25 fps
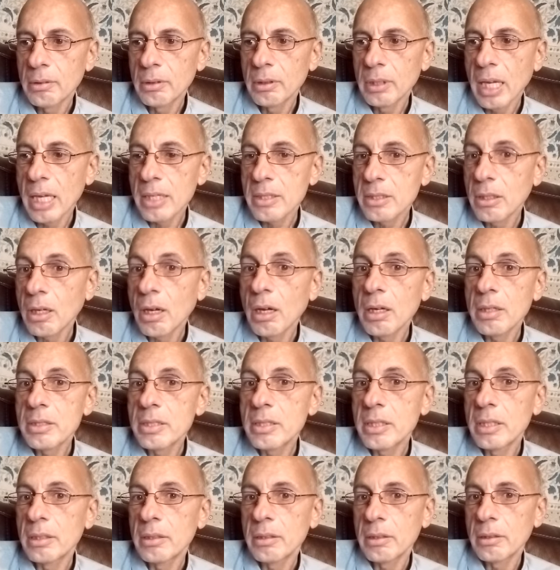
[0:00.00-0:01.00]
has
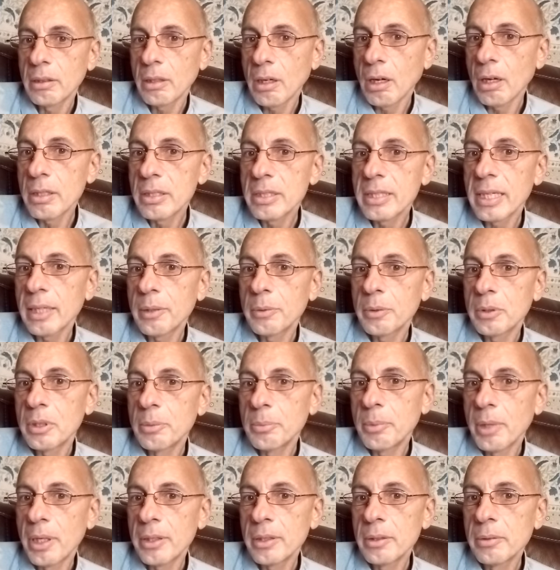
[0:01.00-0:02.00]
constant contact with the
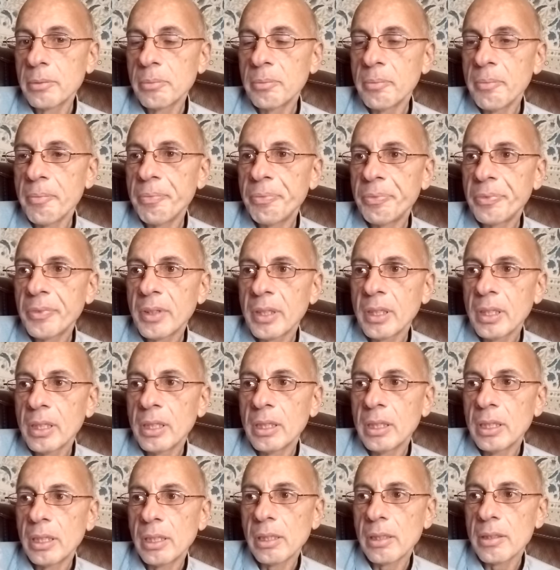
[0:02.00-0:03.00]
mother,
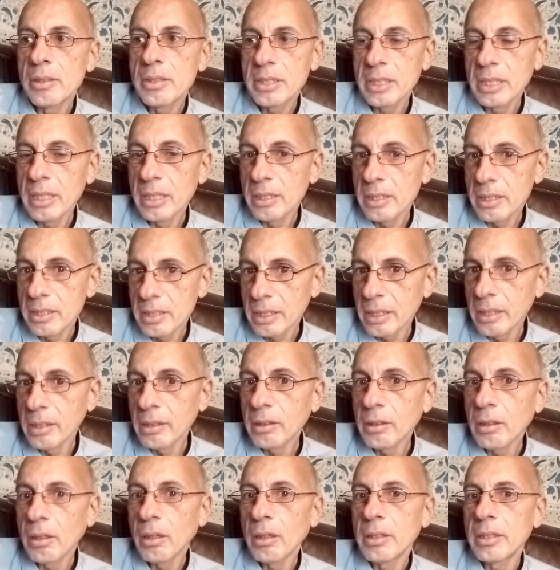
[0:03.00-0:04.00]
uh, skin to skin
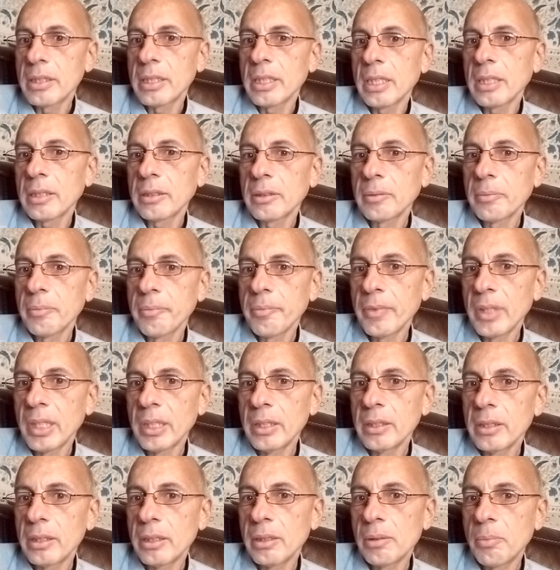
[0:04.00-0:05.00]
contact,
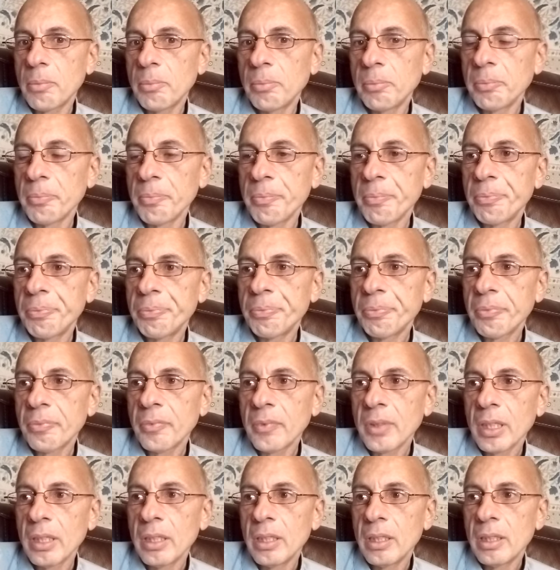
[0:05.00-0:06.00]
and um,
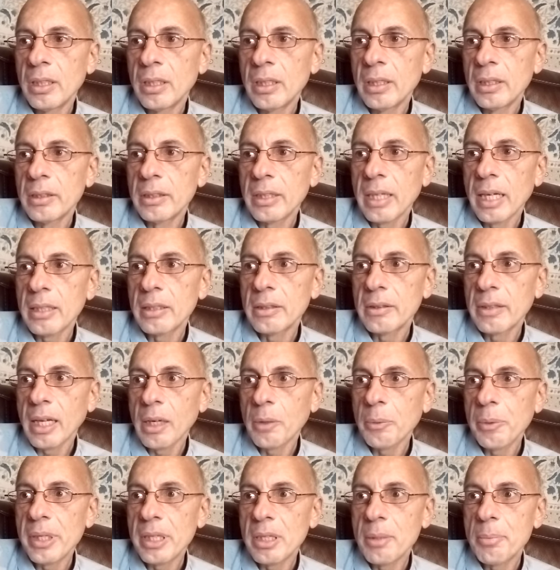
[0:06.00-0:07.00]
that
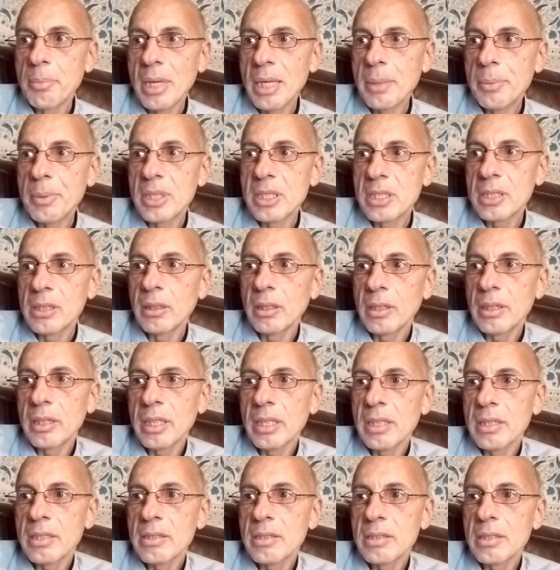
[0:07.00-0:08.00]
that way the baby still
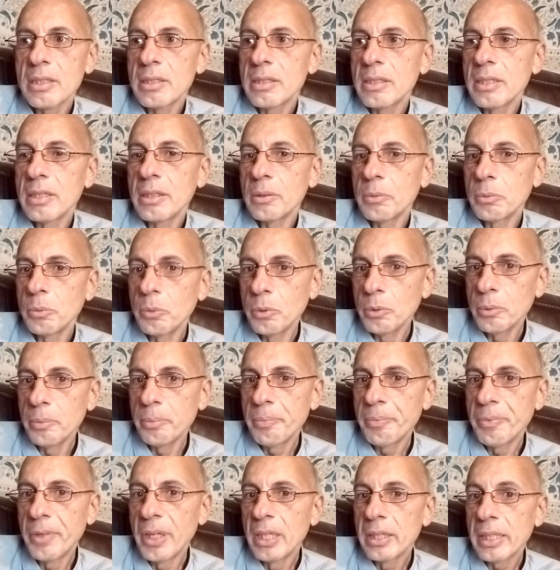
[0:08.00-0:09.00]
thinks he's in the
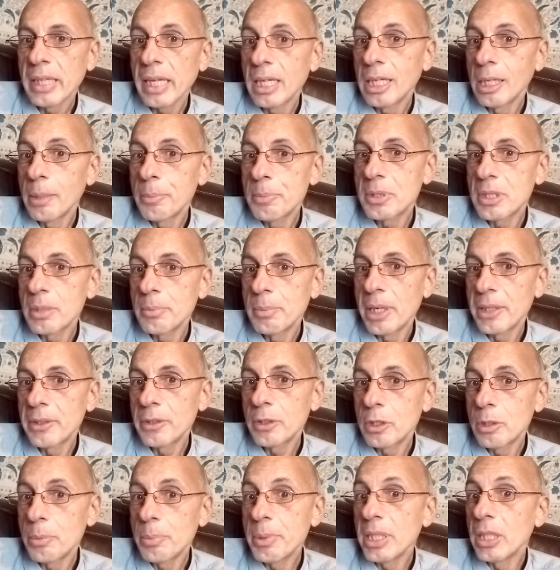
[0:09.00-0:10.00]
womb. That helps the mother
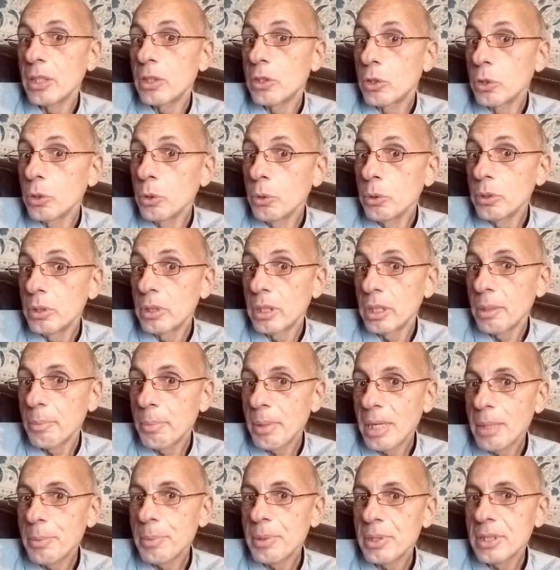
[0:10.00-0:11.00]
to be attuned to the
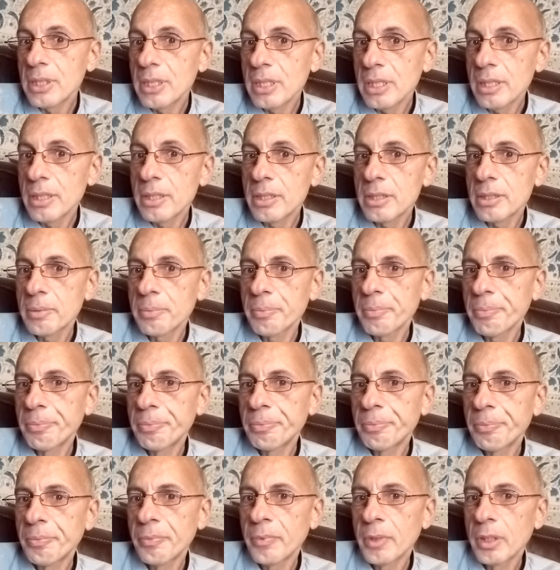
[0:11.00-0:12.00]
baby's needs.
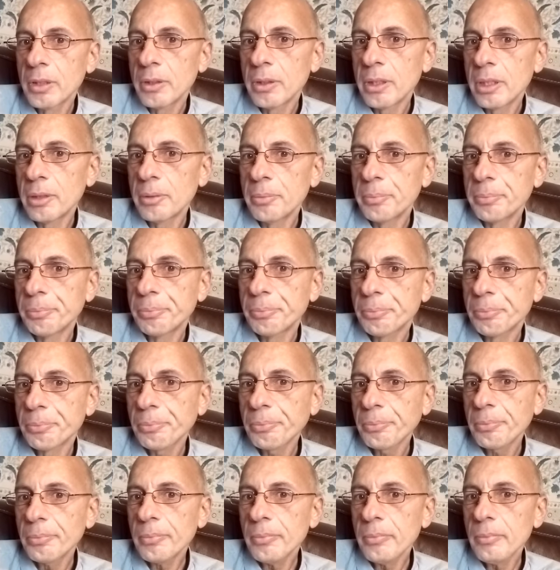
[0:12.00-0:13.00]
Yeah.
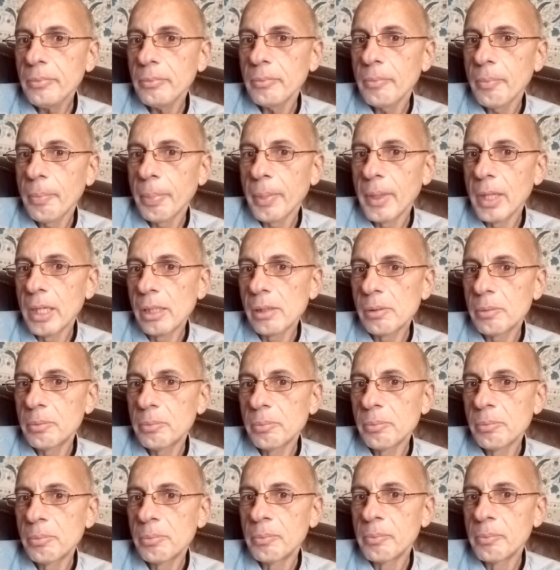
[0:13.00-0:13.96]
Um,